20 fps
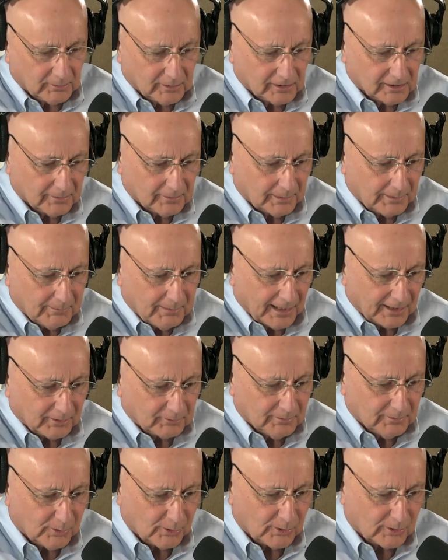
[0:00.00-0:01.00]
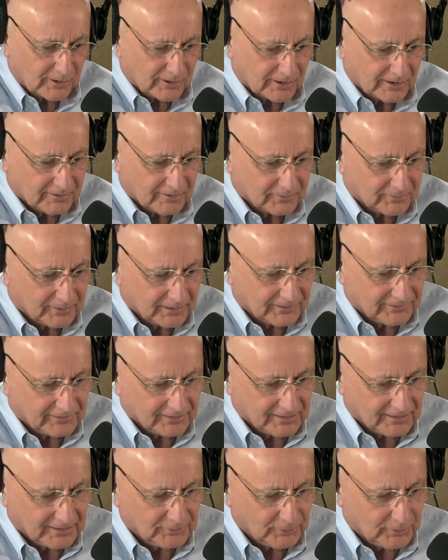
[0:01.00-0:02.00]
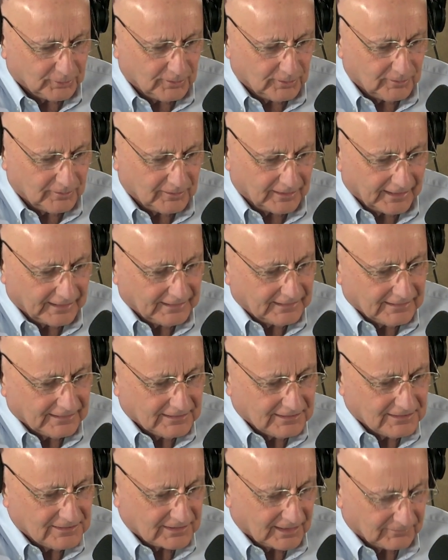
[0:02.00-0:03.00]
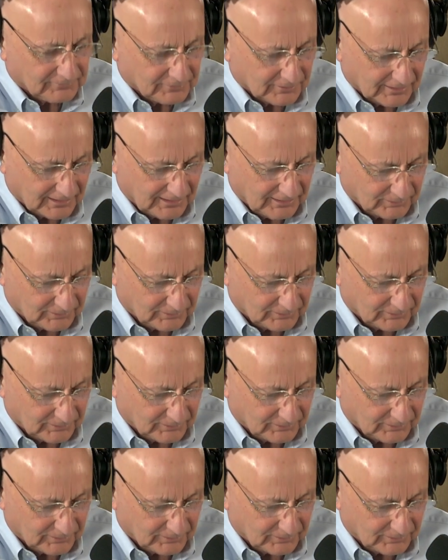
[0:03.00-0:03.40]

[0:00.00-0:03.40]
We're going to be back with more with Doyle Akins after these